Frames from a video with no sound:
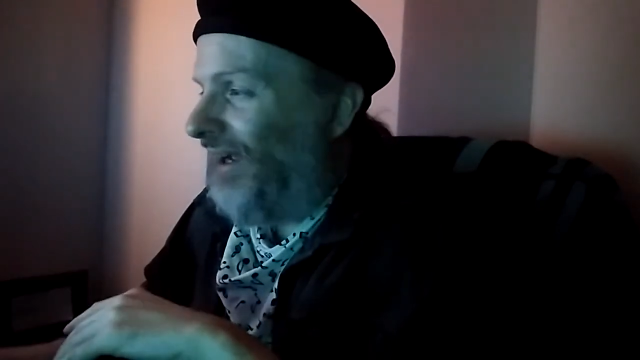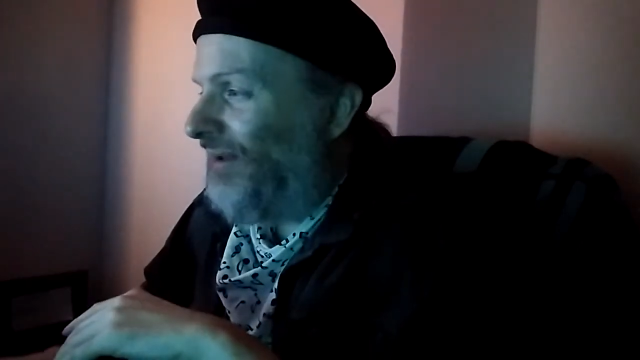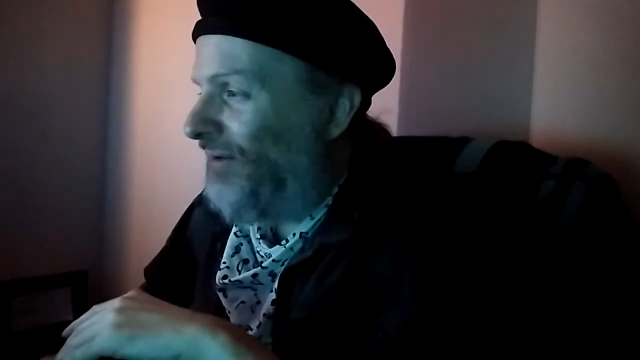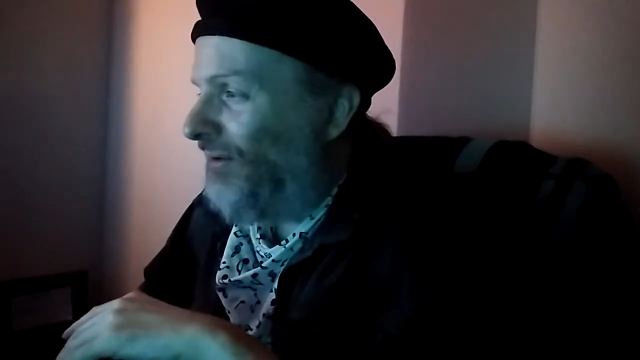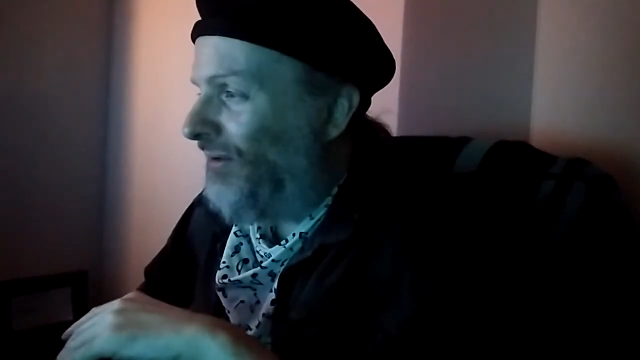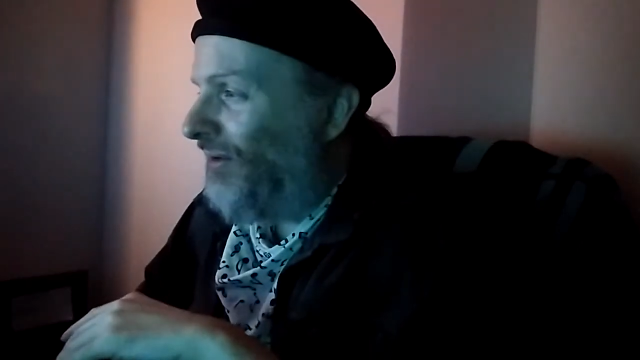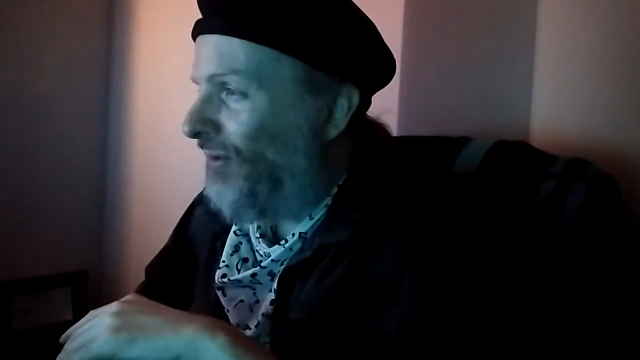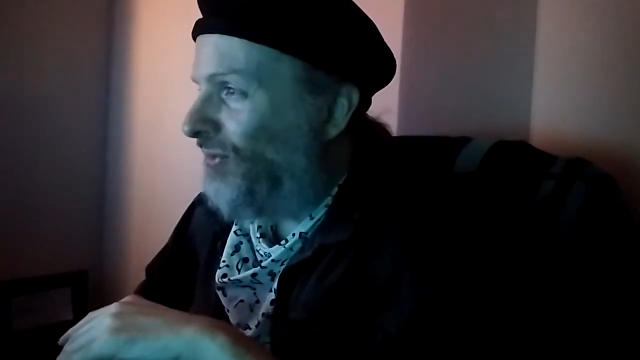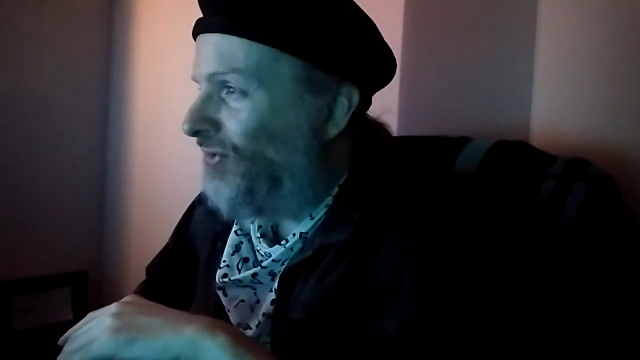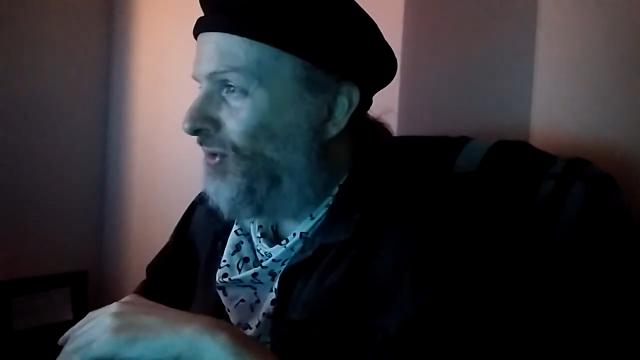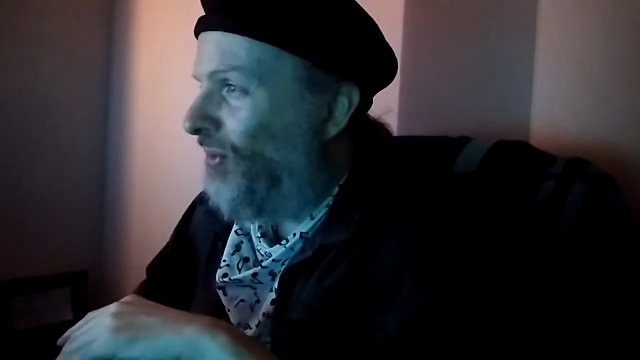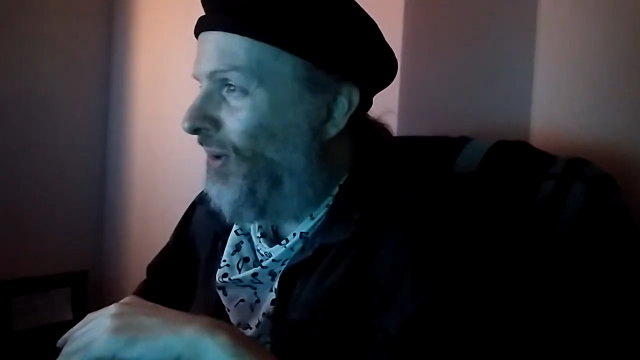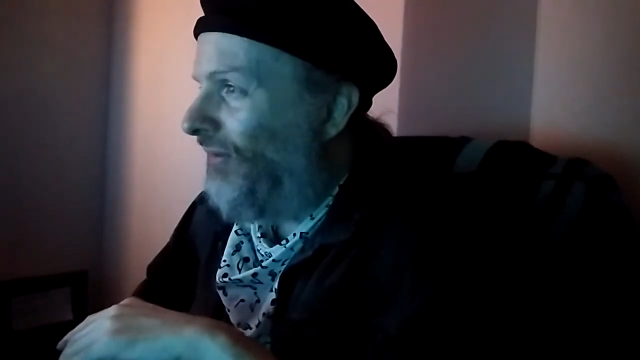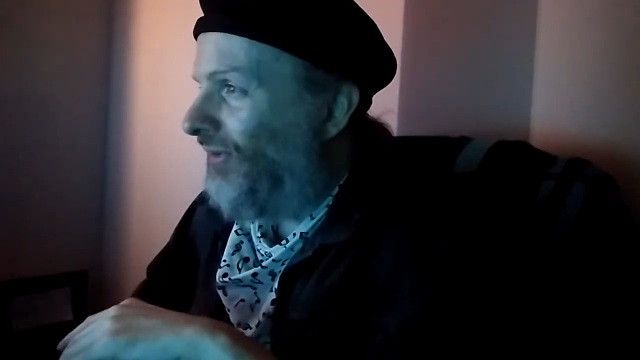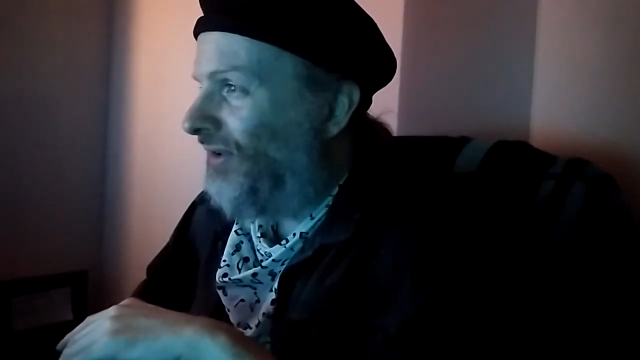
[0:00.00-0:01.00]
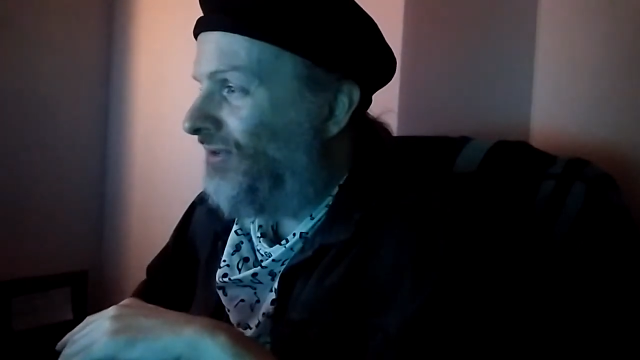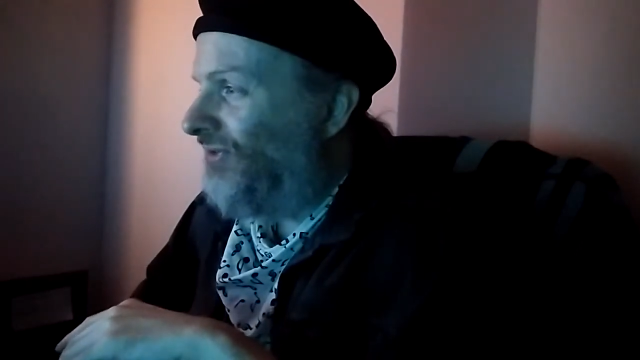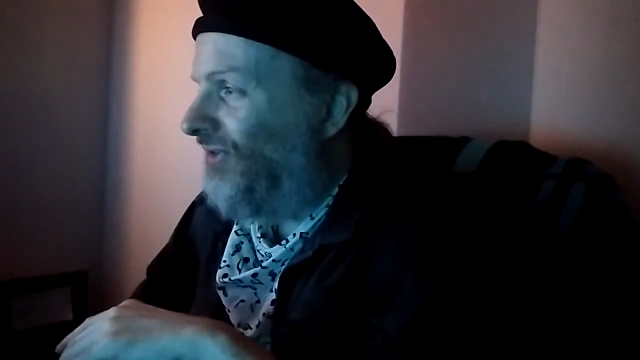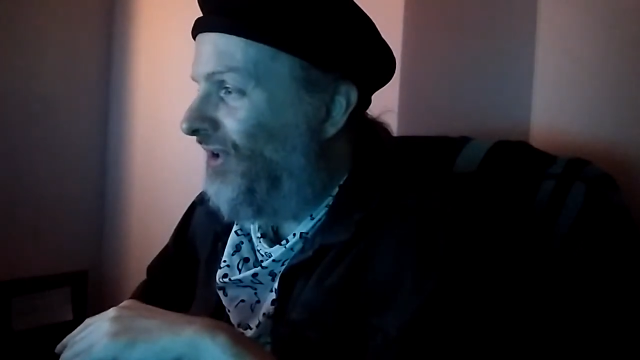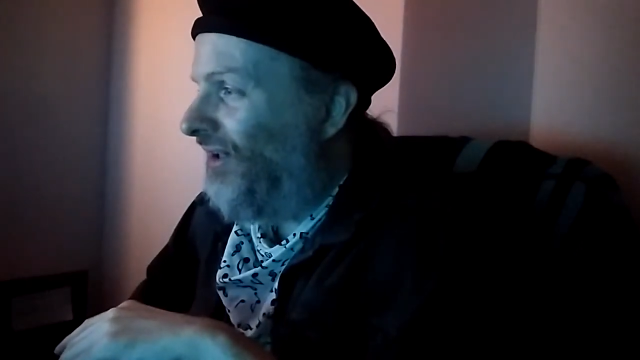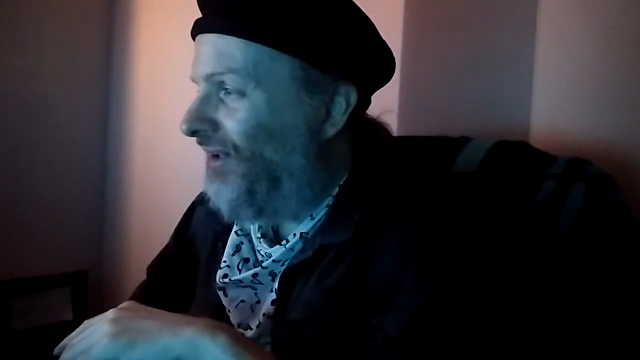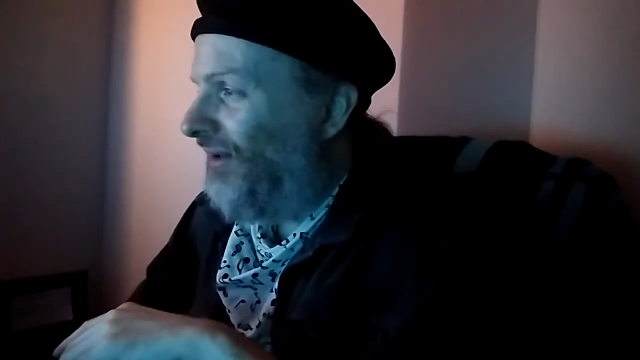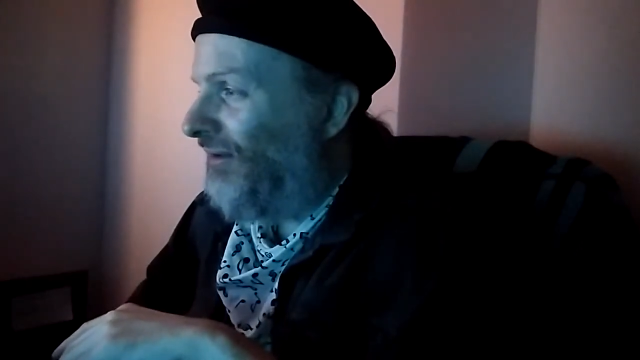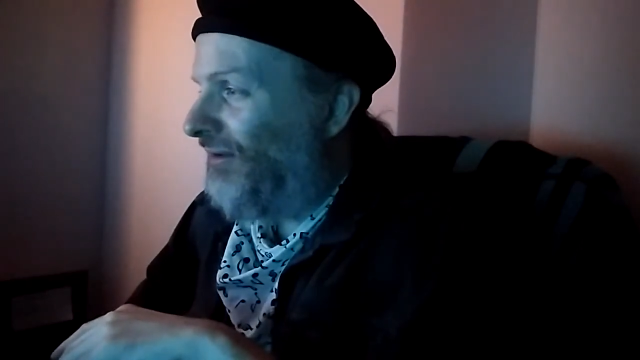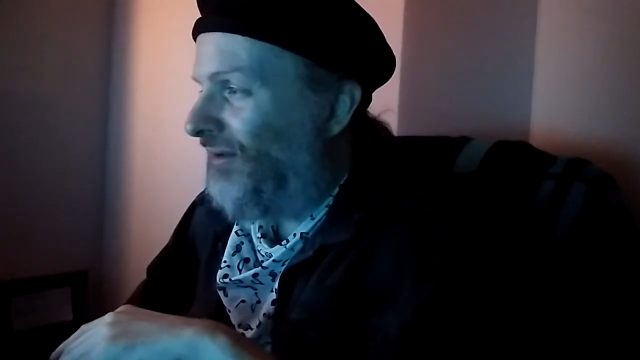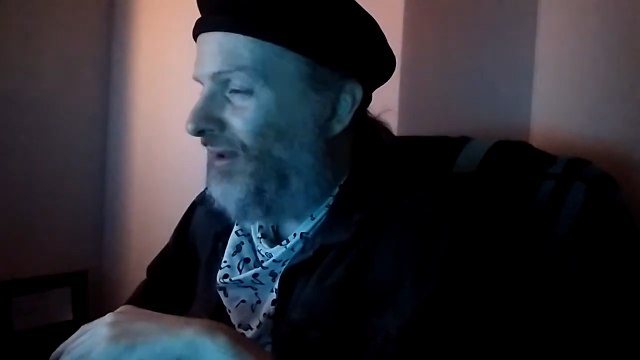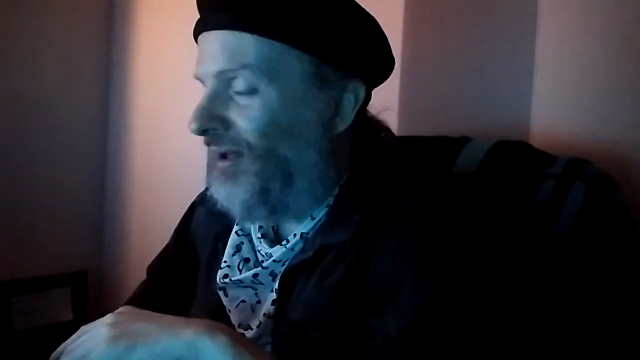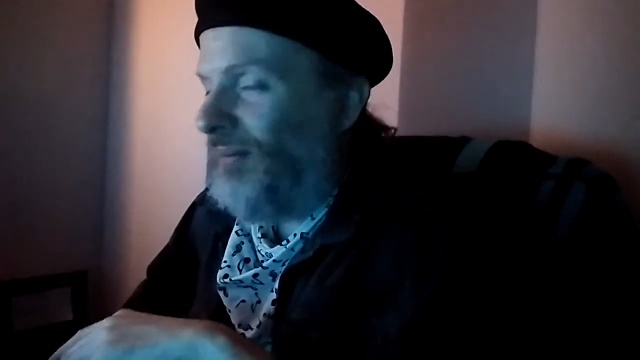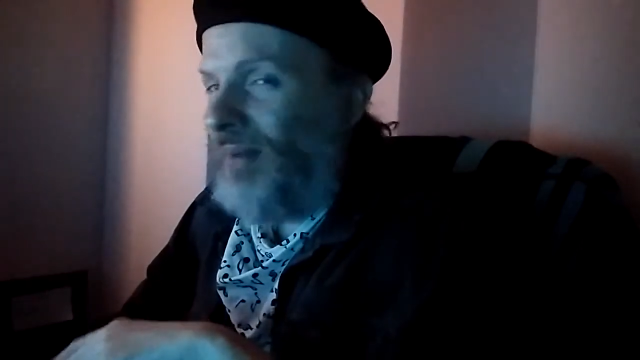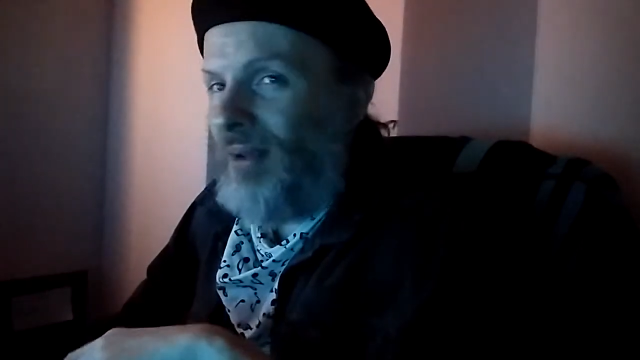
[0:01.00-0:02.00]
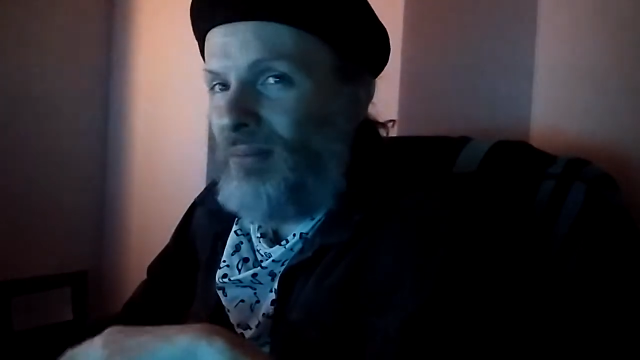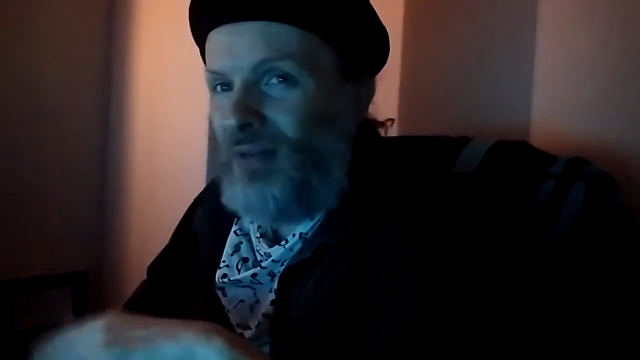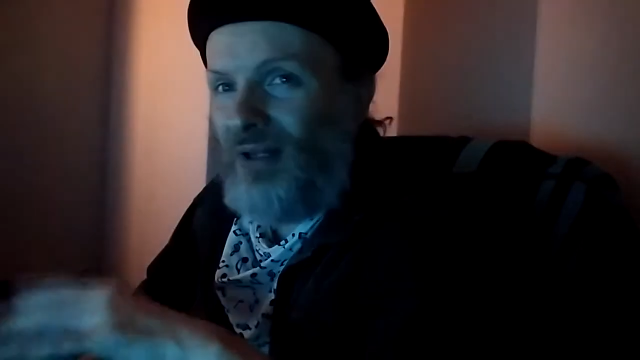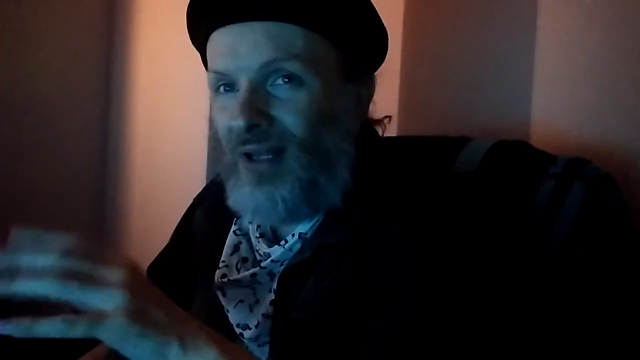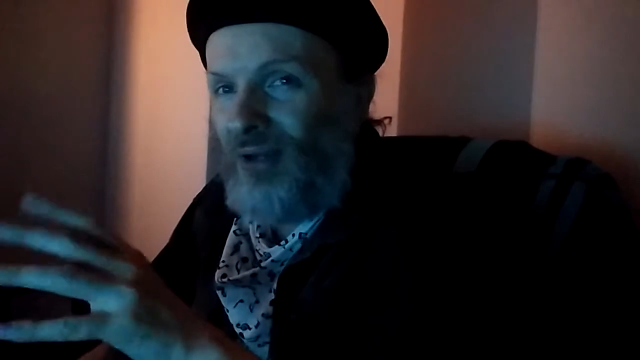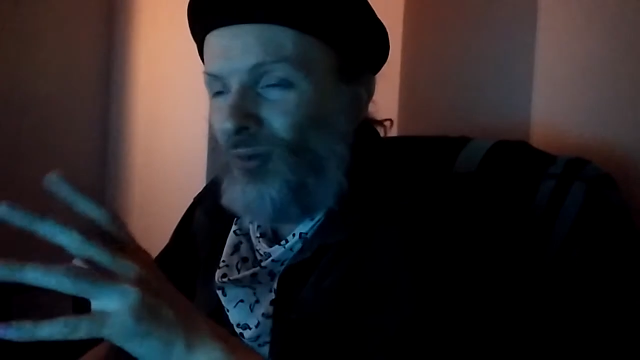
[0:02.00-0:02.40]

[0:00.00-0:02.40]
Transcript: either of those two ever did, other than maybe like